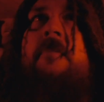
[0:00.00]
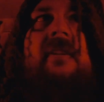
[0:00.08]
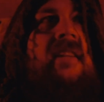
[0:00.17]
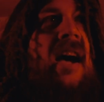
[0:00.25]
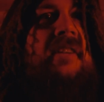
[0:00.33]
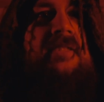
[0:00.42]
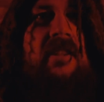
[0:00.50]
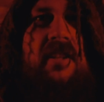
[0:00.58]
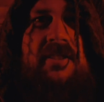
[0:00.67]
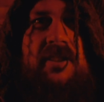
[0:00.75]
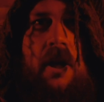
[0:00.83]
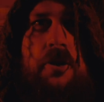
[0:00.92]
been lost in
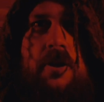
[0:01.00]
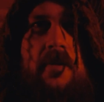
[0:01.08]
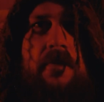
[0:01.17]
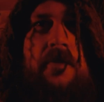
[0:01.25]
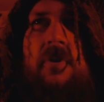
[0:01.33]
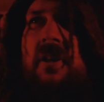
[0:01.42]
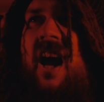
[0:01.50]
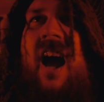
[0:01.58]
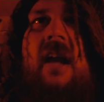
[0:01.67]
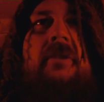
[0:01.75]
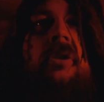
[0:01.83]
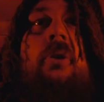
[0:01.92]
this dungeon for
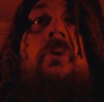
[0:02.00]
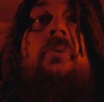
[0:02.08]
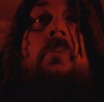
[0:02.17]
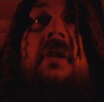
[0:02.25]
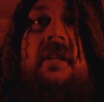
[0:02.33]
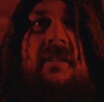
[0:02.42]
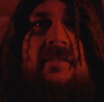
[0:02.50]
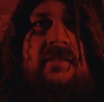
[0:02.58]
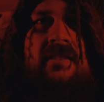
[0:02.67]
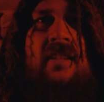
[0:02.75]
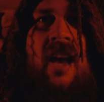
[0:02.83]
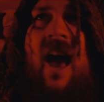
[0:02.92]
nigh 2
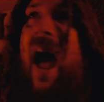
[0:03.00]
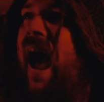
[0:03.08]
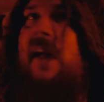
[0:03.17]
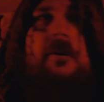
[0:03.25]
weeks. I